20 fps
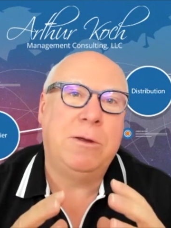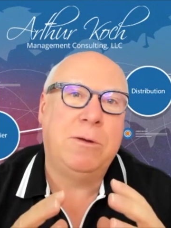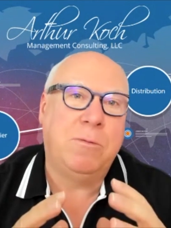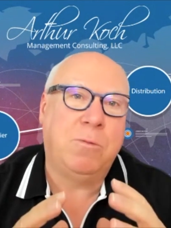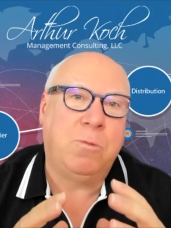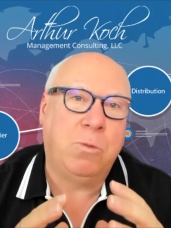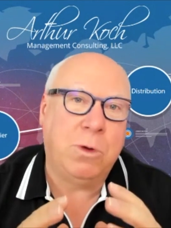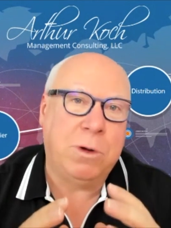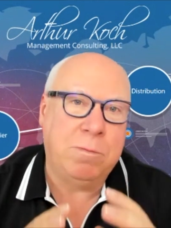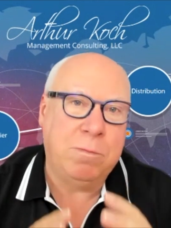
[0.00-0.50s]

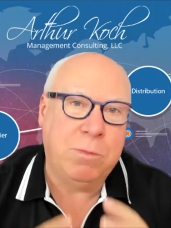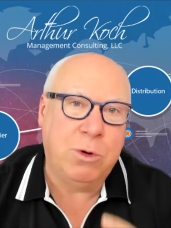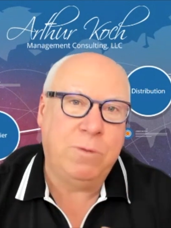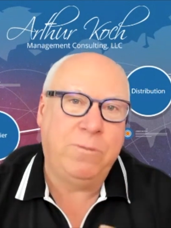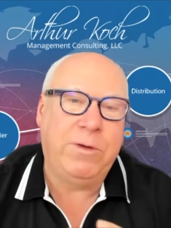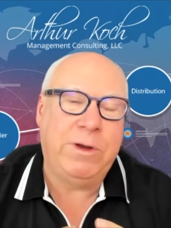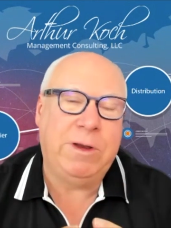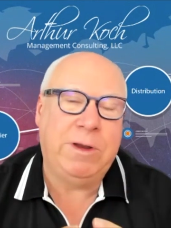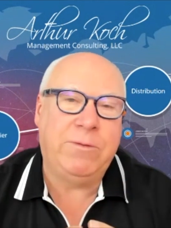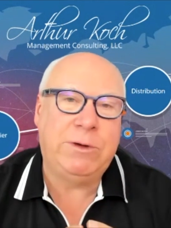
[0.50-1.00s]

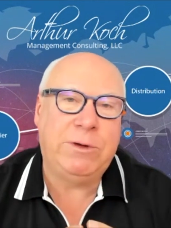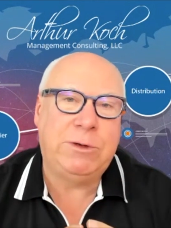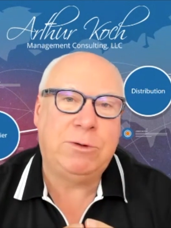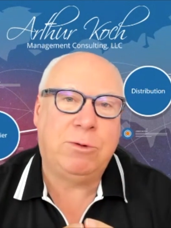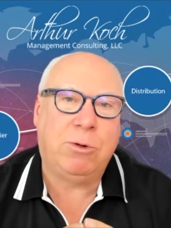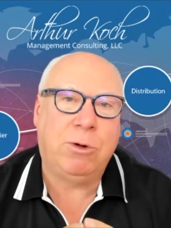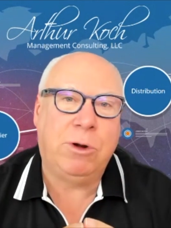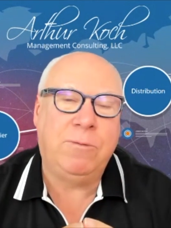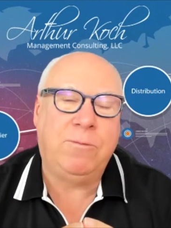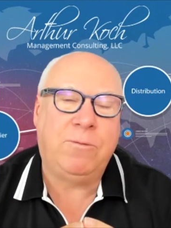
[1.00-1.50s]
remove an
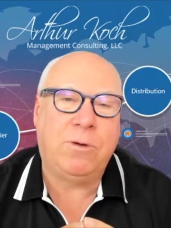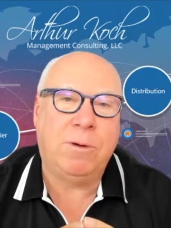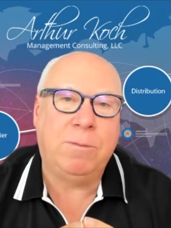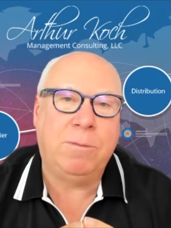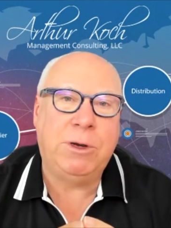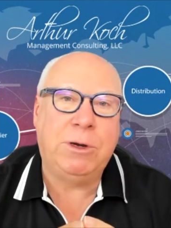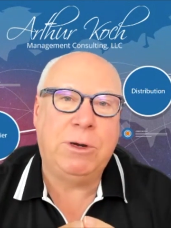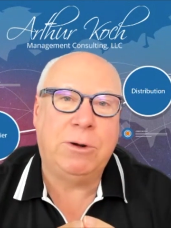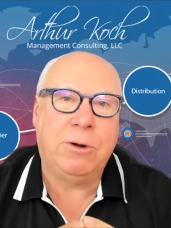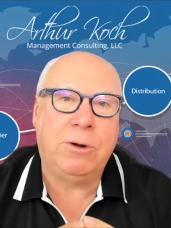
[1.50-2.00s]
inventory from
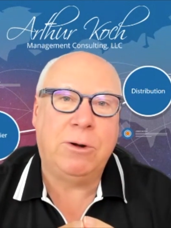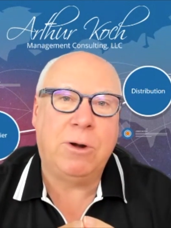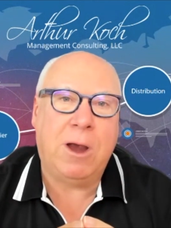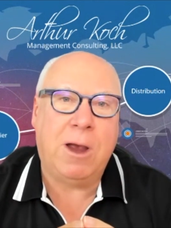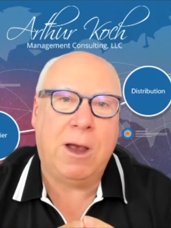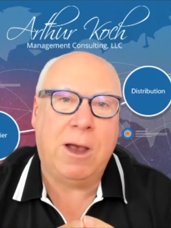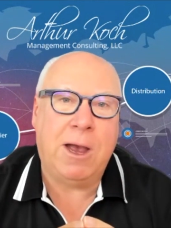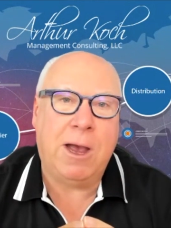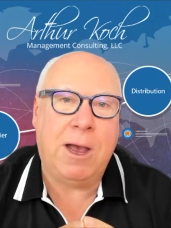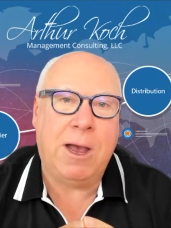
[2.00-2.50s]
your
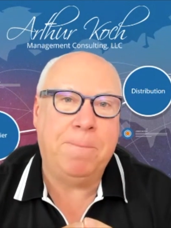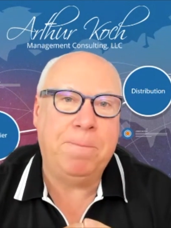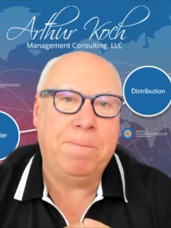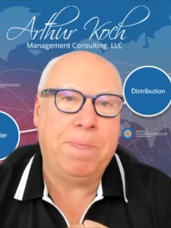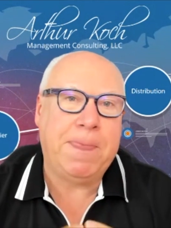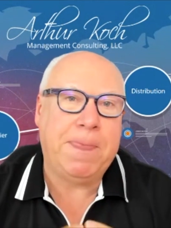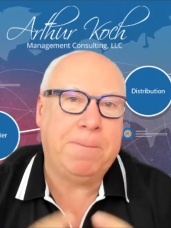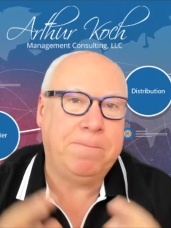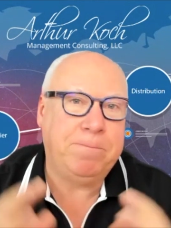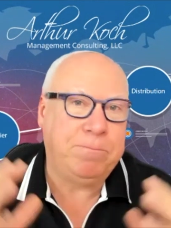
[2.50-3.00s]

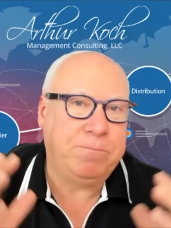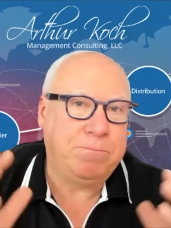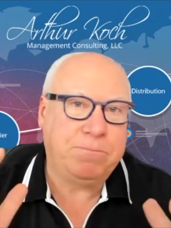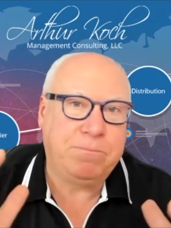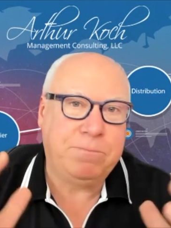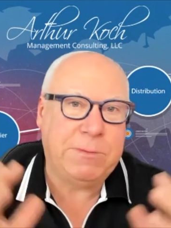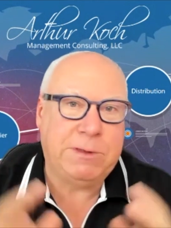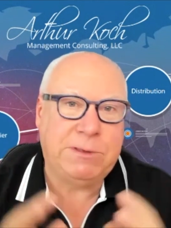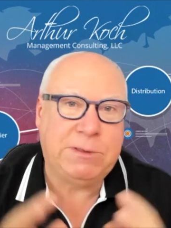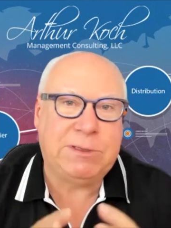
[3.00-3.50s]

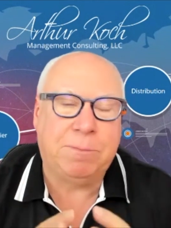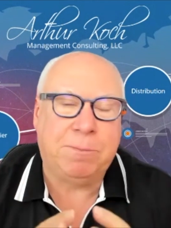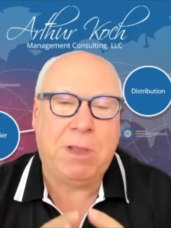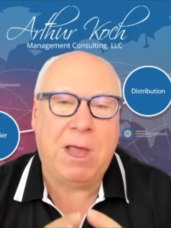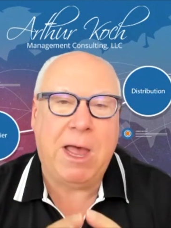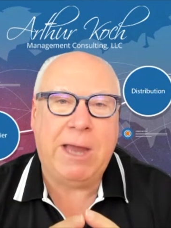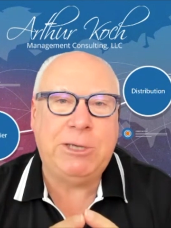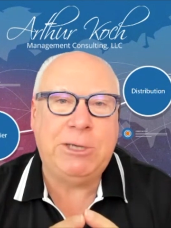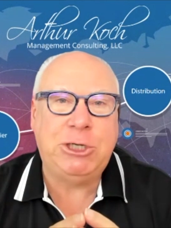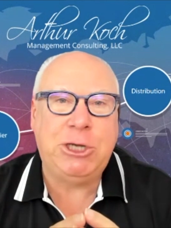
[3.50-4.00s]

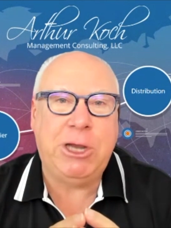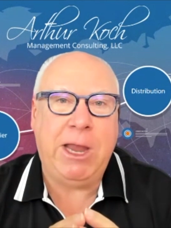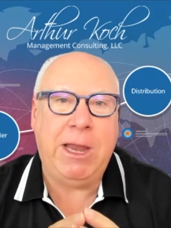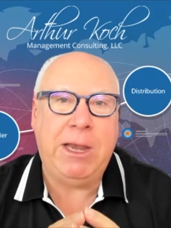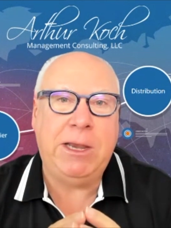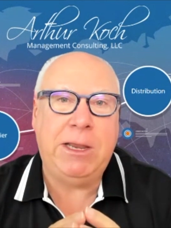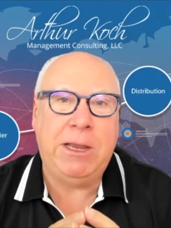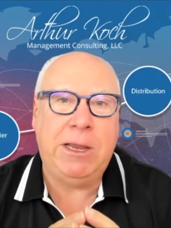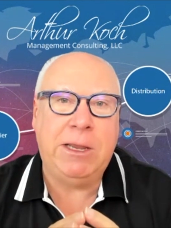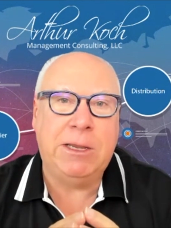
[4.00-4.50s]
supply
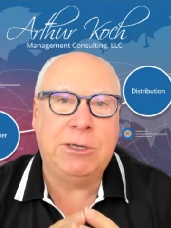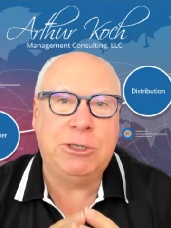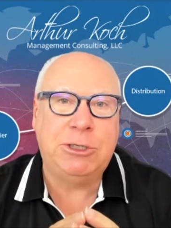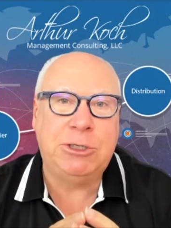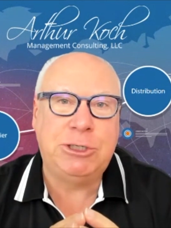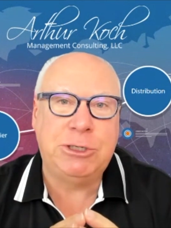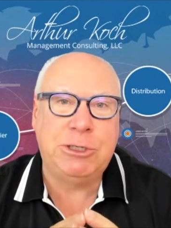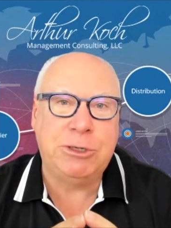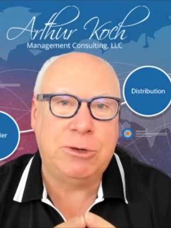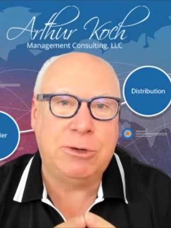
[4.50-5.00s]
chain
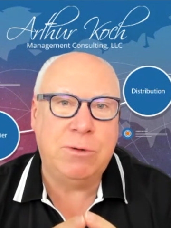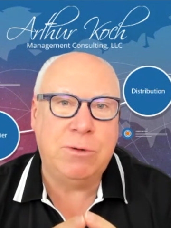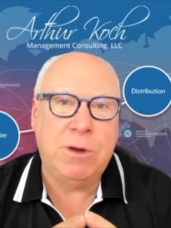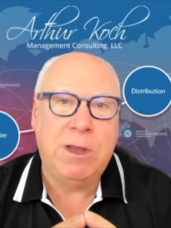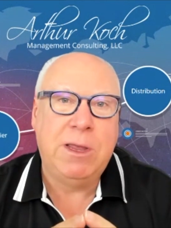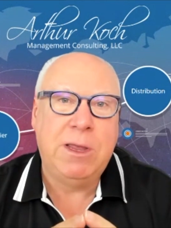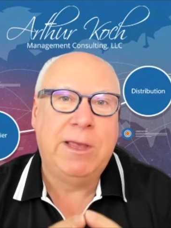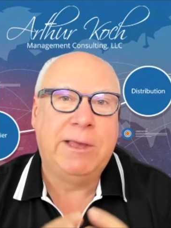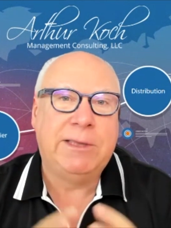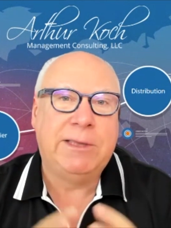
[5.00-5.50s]
into
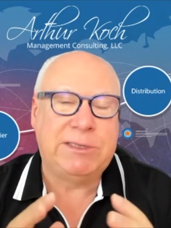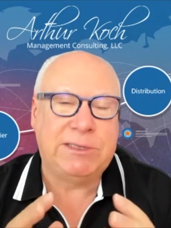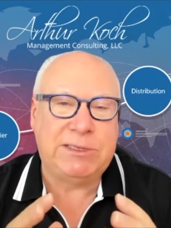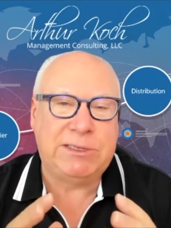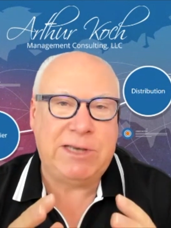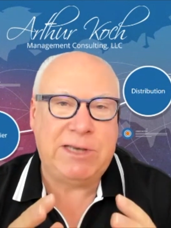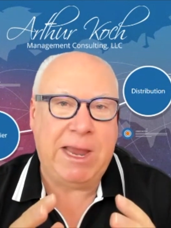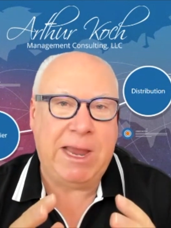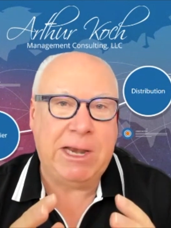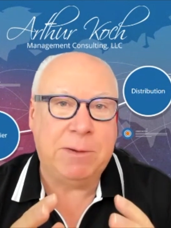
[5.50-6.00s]

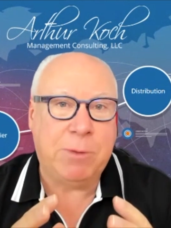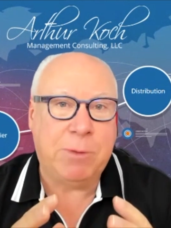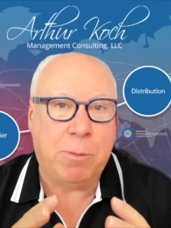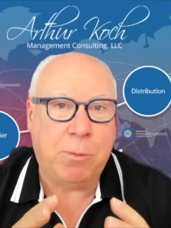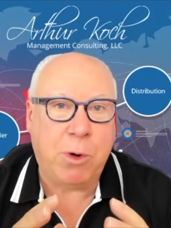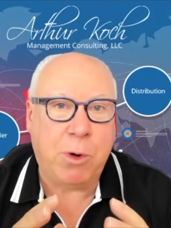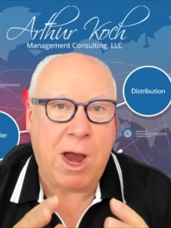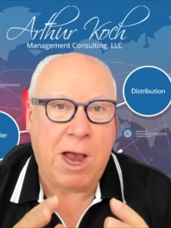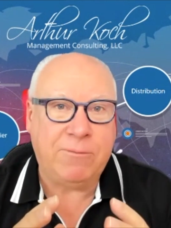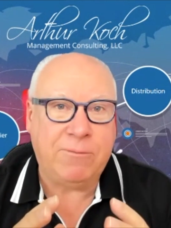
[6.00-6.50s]
sustainable
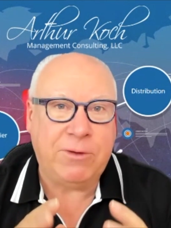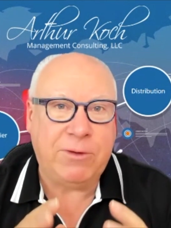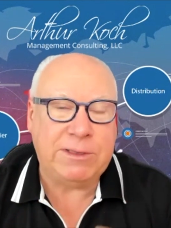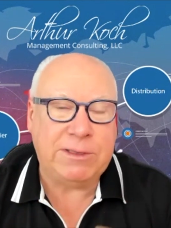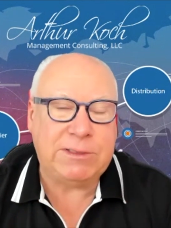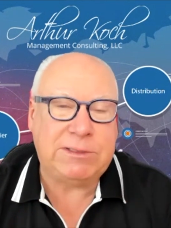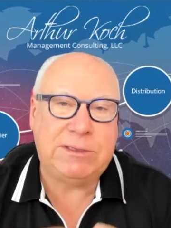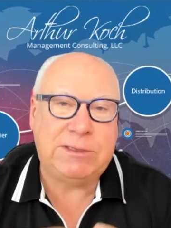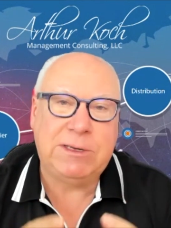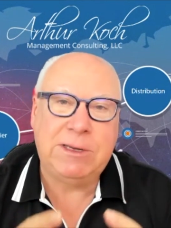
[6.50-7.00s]

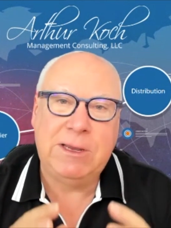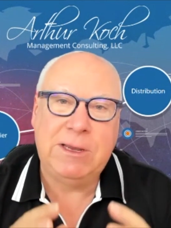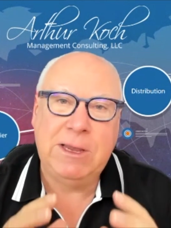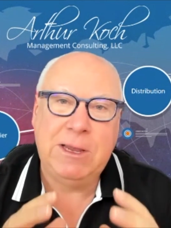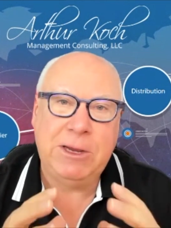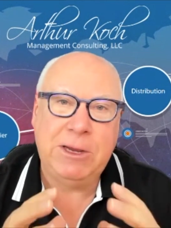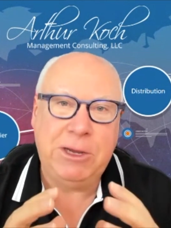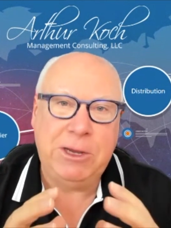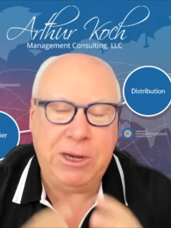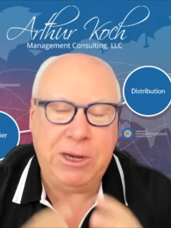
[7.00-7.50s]
profits.
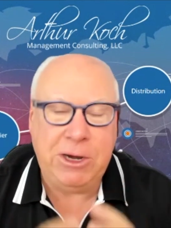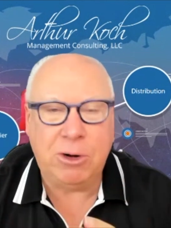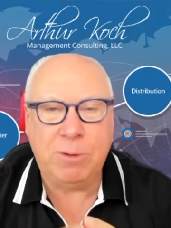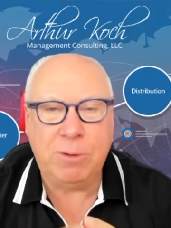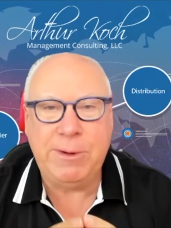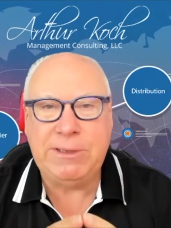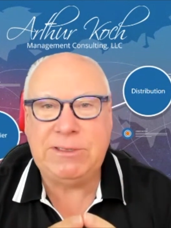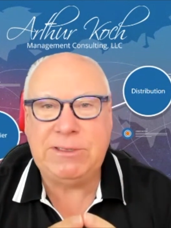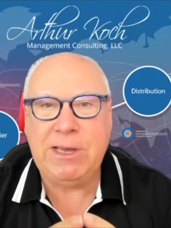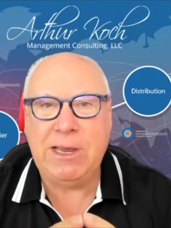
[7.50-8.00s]
You hear
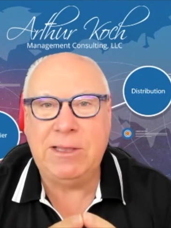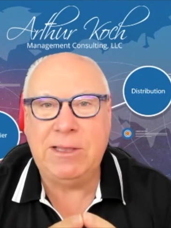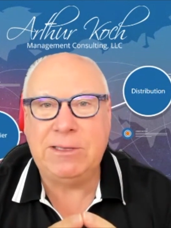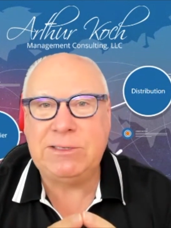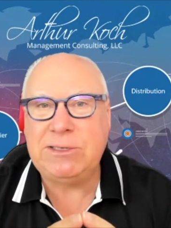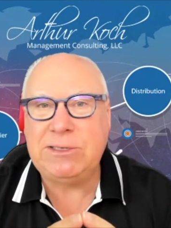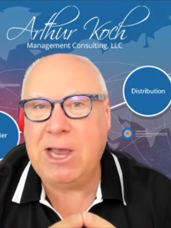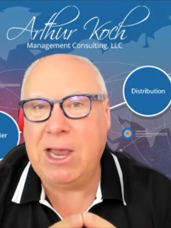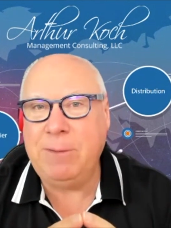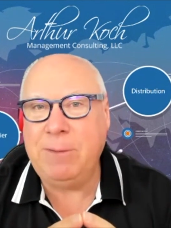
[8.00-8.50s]
me say
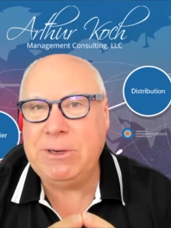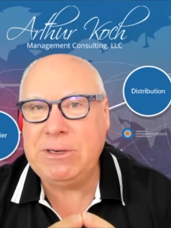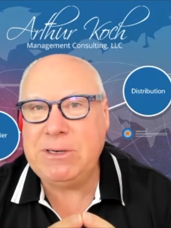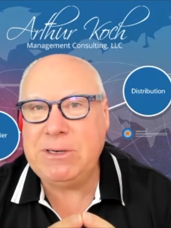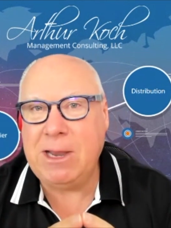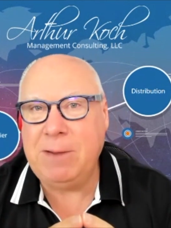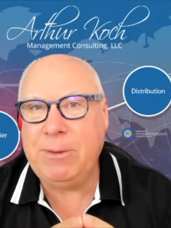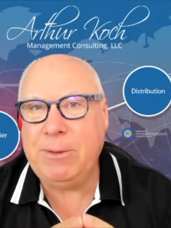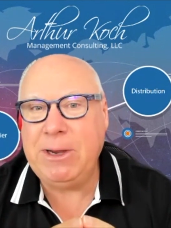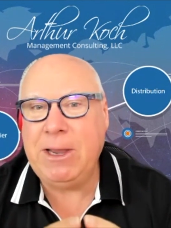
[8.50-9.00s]
this time and
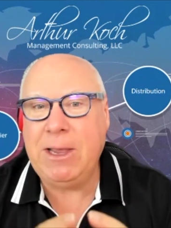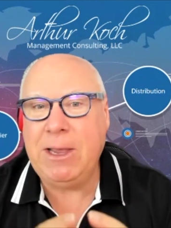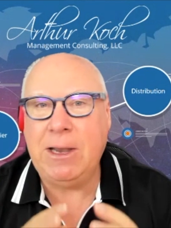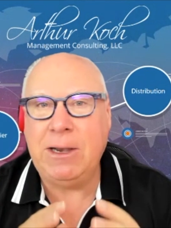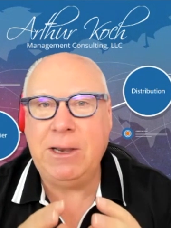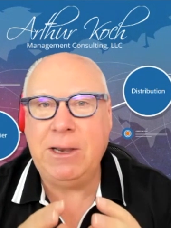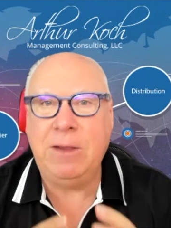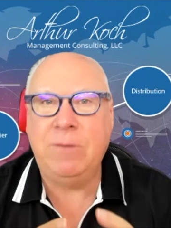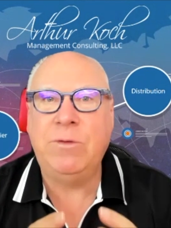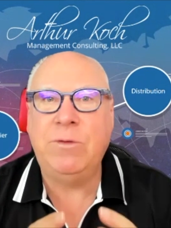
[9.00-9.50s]
time
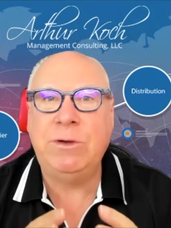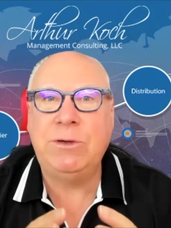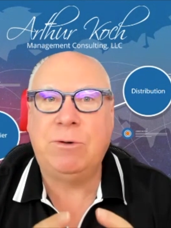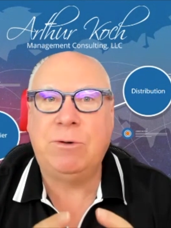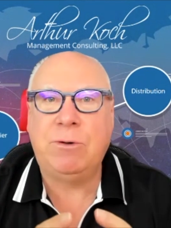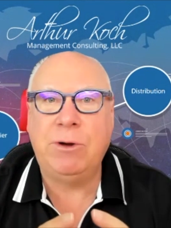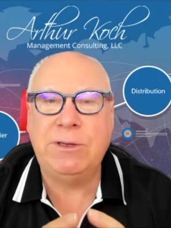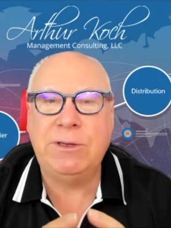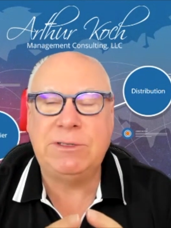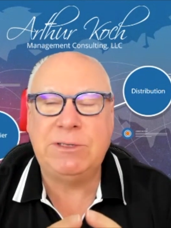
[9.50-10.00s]
again:
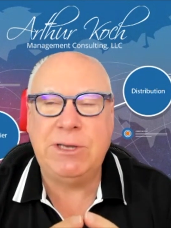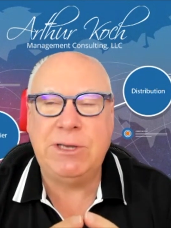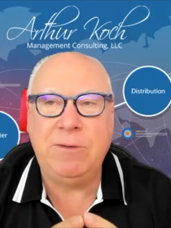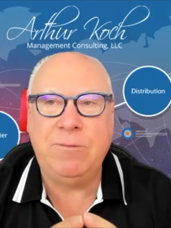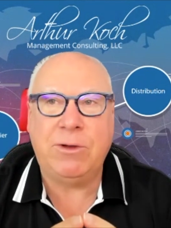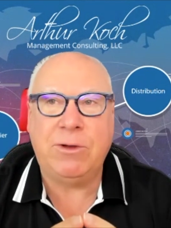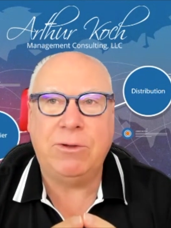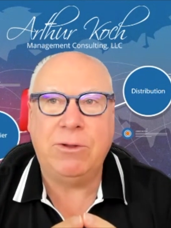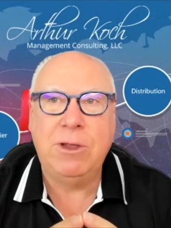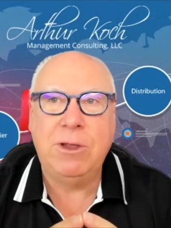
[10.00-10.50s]
inventory is
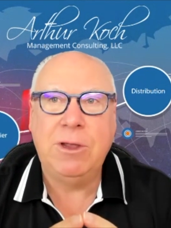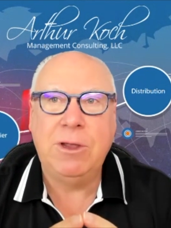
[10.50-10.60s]
evil.